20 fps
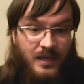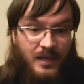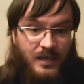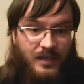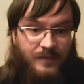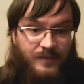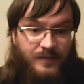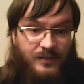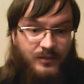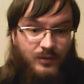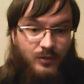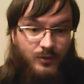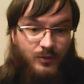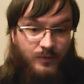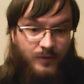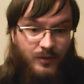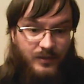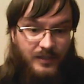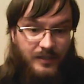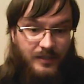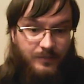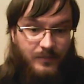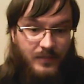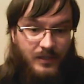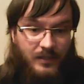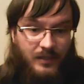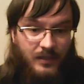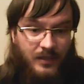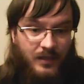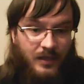if it's good for them.
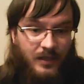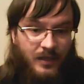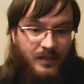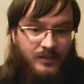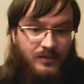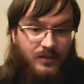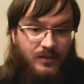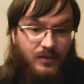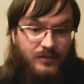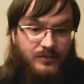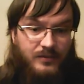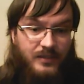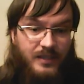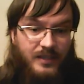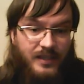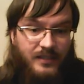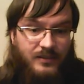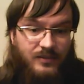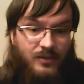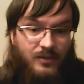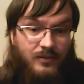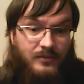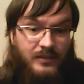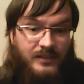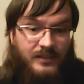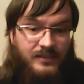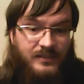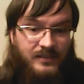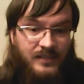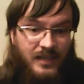Don't get
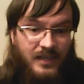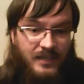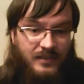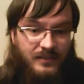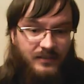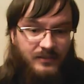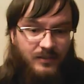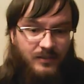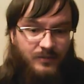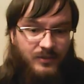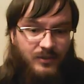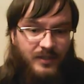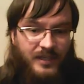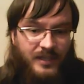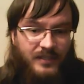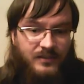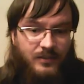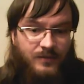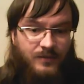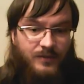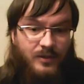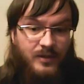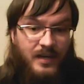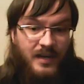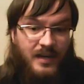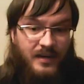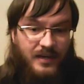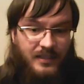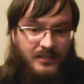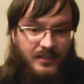totally stuck in some traits of your
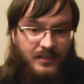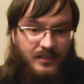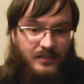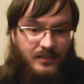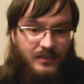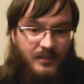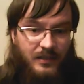character.